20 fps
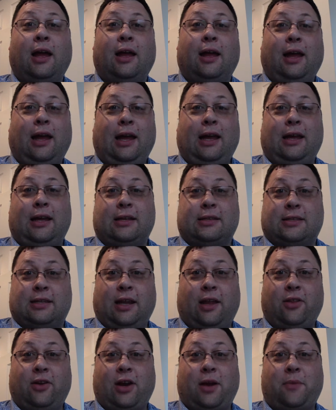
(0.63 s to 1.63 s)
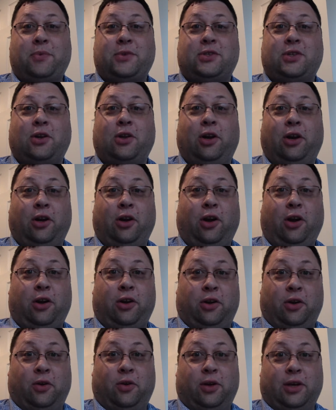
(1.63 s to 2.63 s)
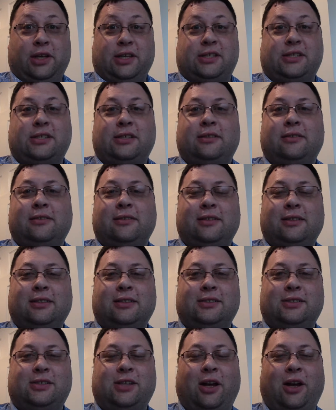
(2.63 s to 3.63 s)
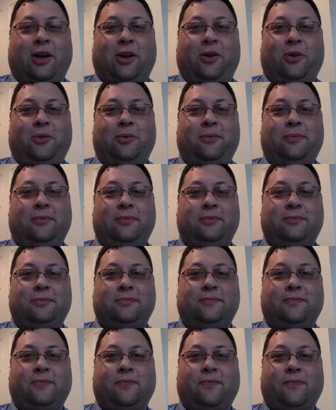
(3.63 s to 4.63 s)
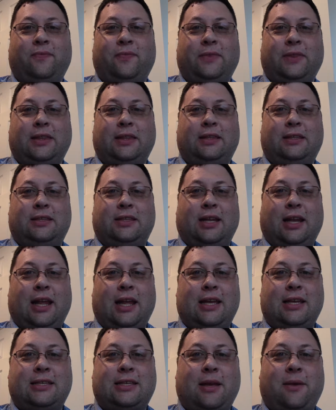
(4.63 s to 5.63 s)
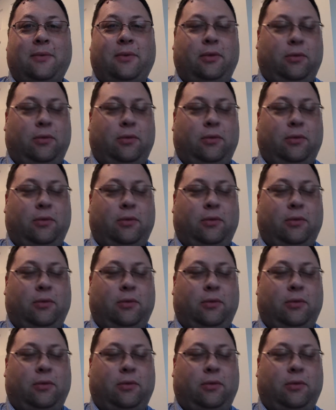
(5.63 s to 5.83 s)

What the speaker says: Hey, it's another episode of Nerd Noise. So, today's Hey